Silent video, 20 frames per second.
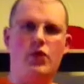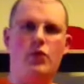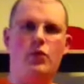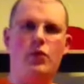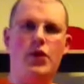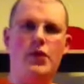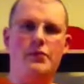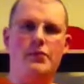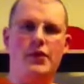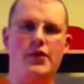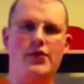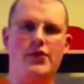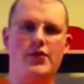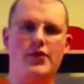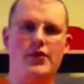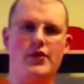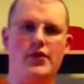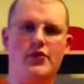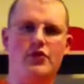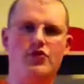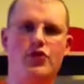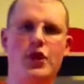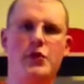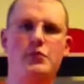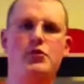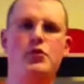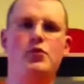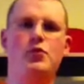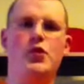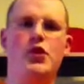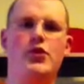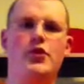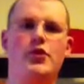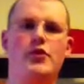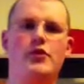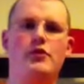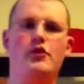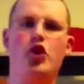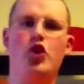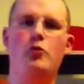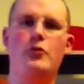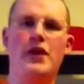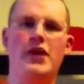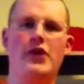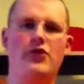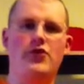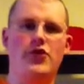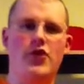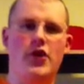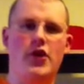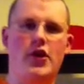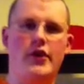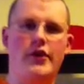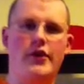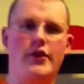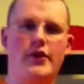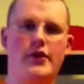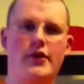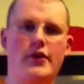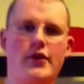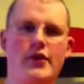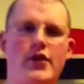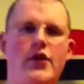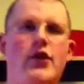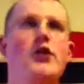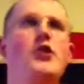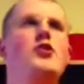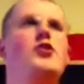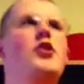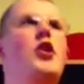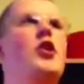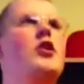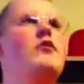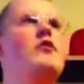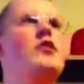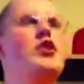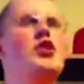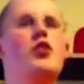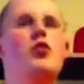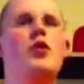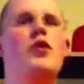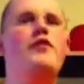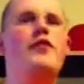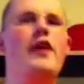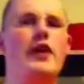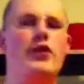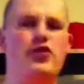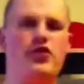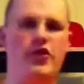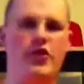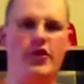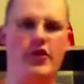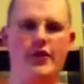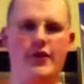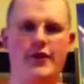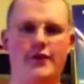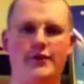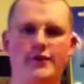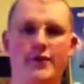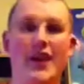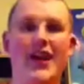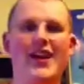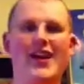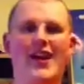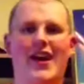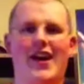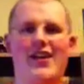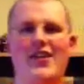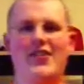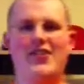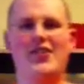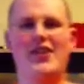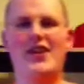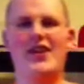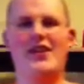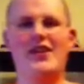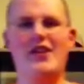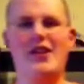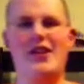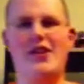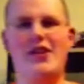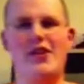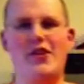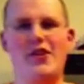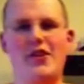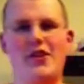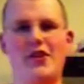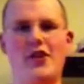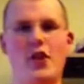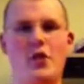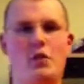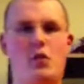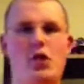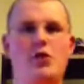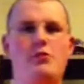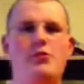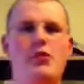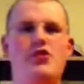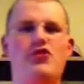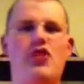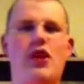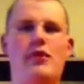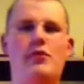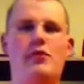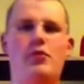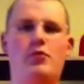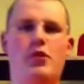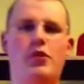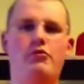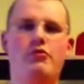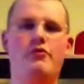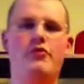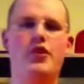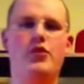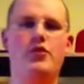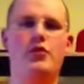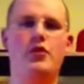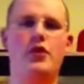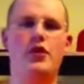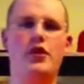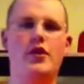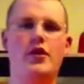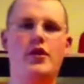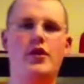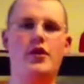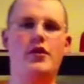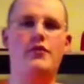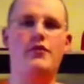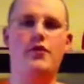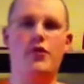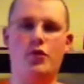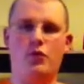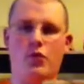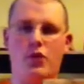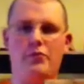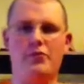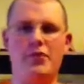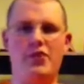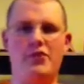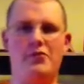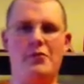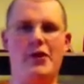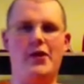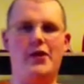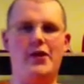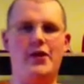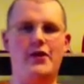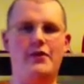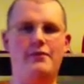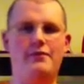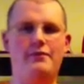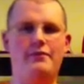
One Piece, Chapter 1, Romance Dawn. Dawn of a new adventure. Hey guys, Nick here, and welcome to Chapter 1 review for the One Piece manga.